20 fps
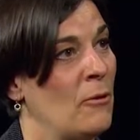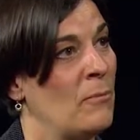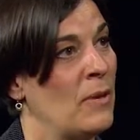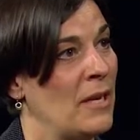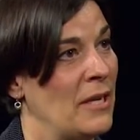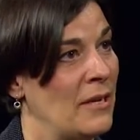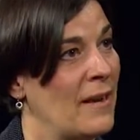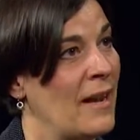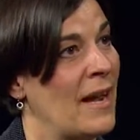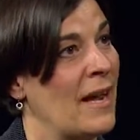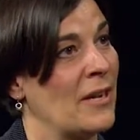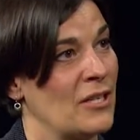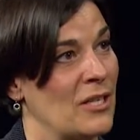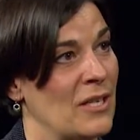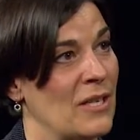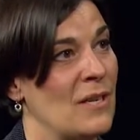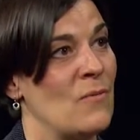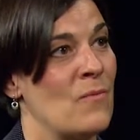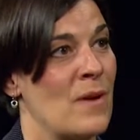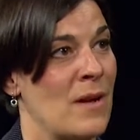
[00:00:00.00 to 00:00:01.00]
but you're
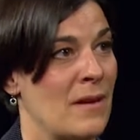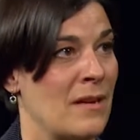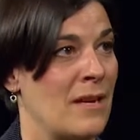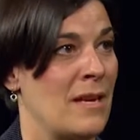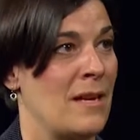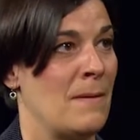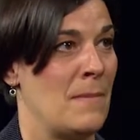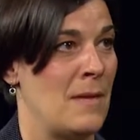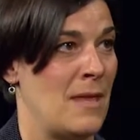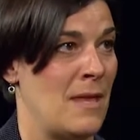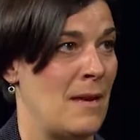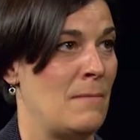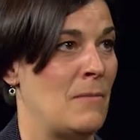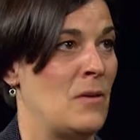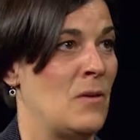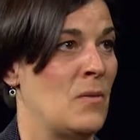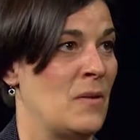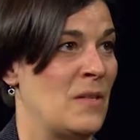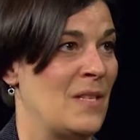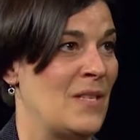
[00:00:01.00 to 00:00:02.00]
actually welcoming them
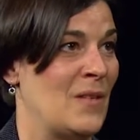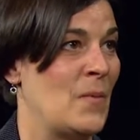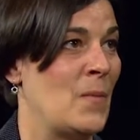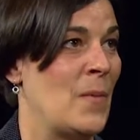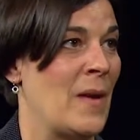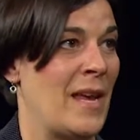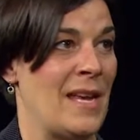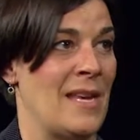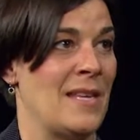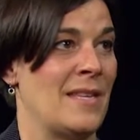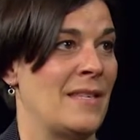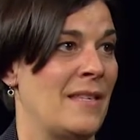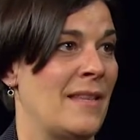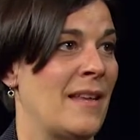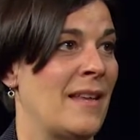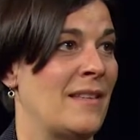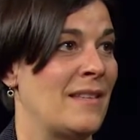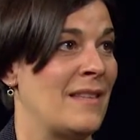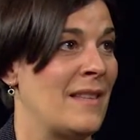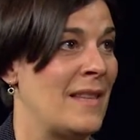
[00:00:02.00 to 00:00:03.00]
to a space
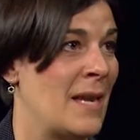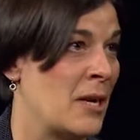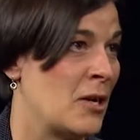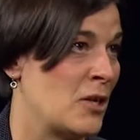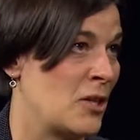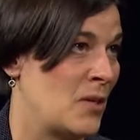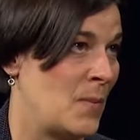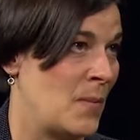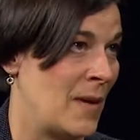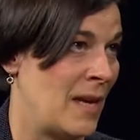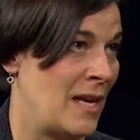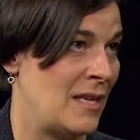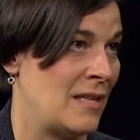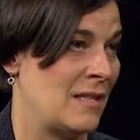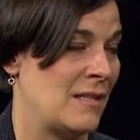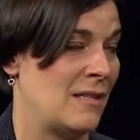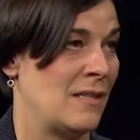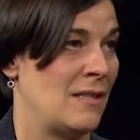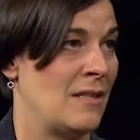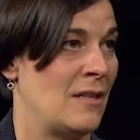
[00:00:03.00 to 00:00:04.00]
that's their
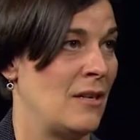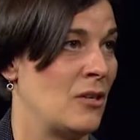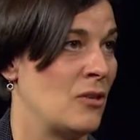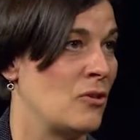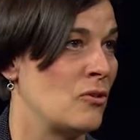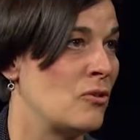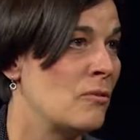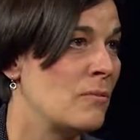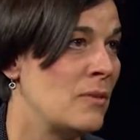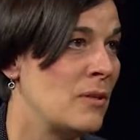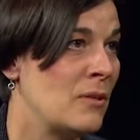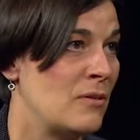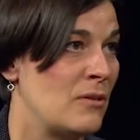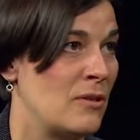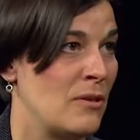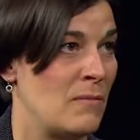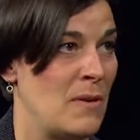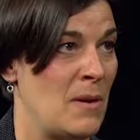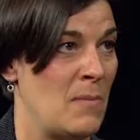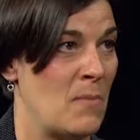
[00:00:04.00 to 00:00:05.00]
space to contribute,
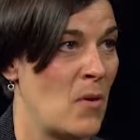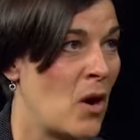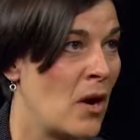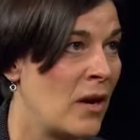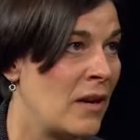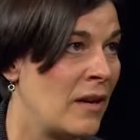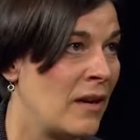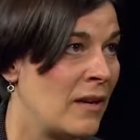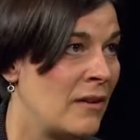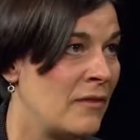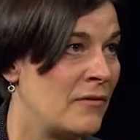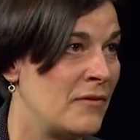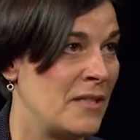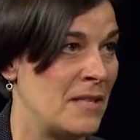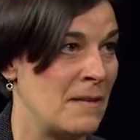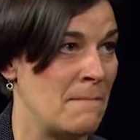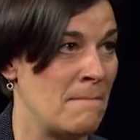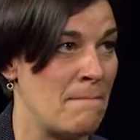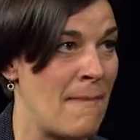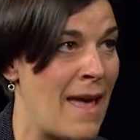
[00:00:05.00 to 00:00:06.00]
to be part of,
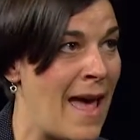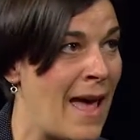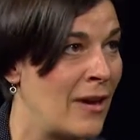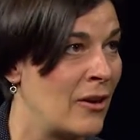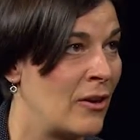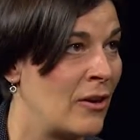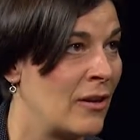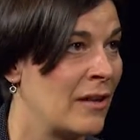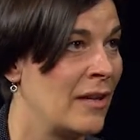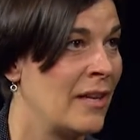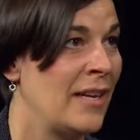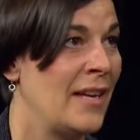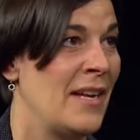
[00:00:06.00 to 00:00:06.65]
to matter,